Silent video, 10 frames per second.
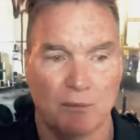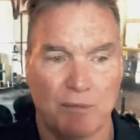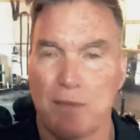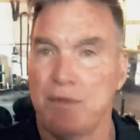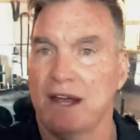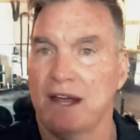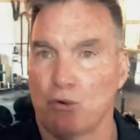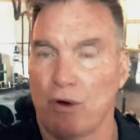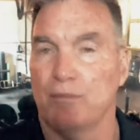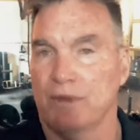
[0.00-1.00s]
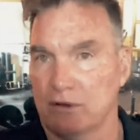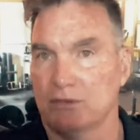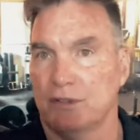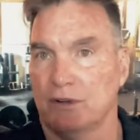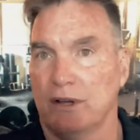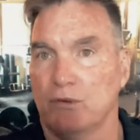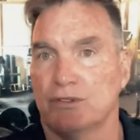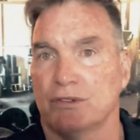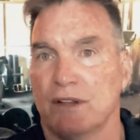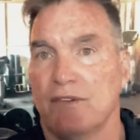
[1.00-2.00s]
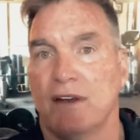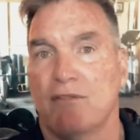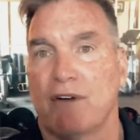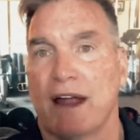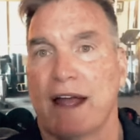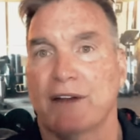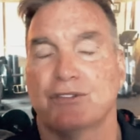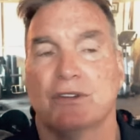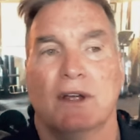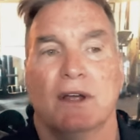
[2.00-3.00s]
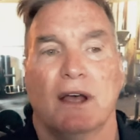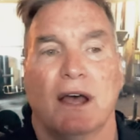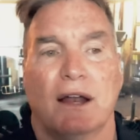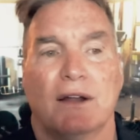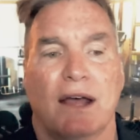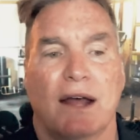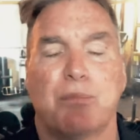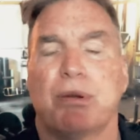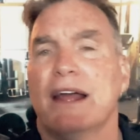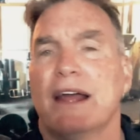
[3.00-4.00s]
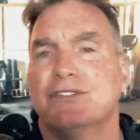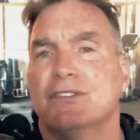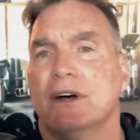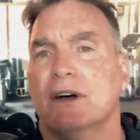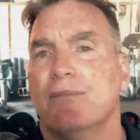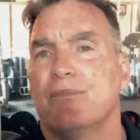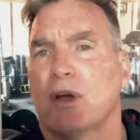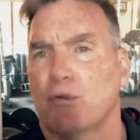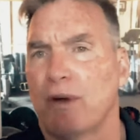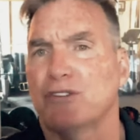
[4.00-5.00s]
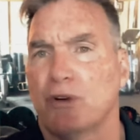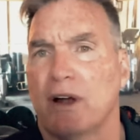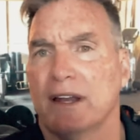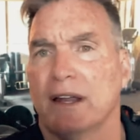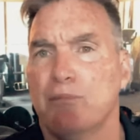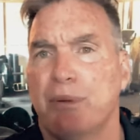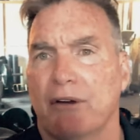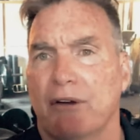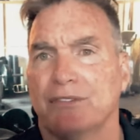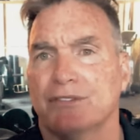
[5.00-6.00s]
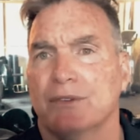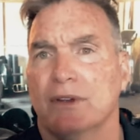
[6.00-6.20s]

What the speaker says: maybe at a because you know he was living in France at a place, a restaurant in Paris.